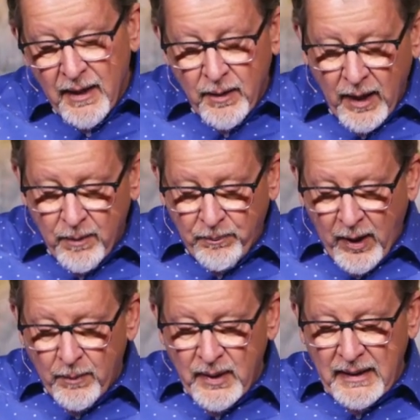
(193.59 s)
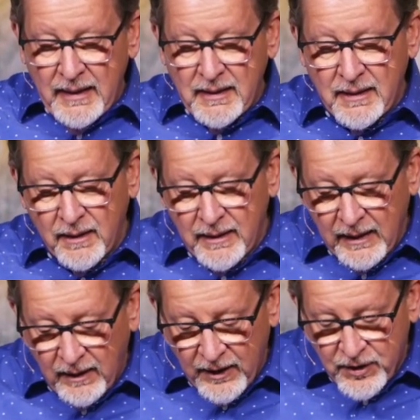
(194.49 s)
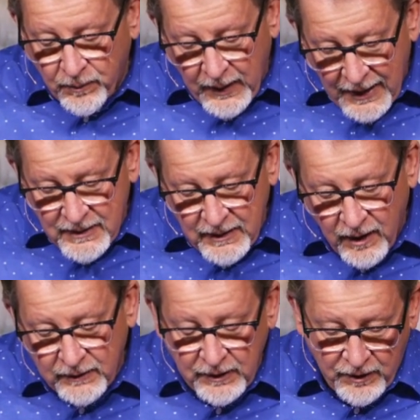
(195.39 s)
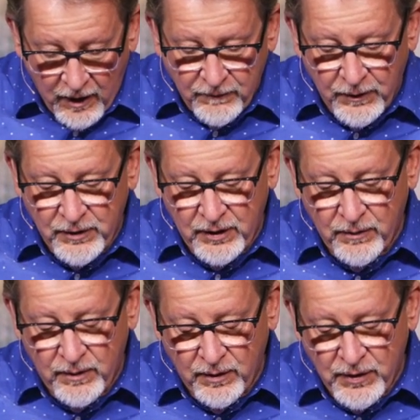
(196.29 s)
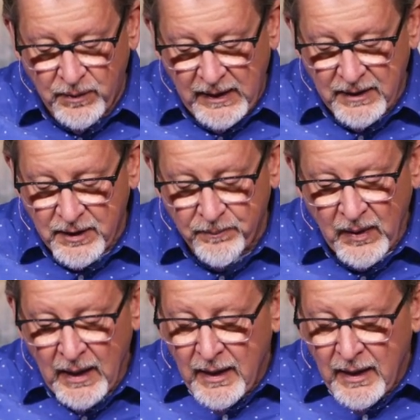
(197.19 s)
Parmenas, Nicholas from Antioch, a convert to Judaism.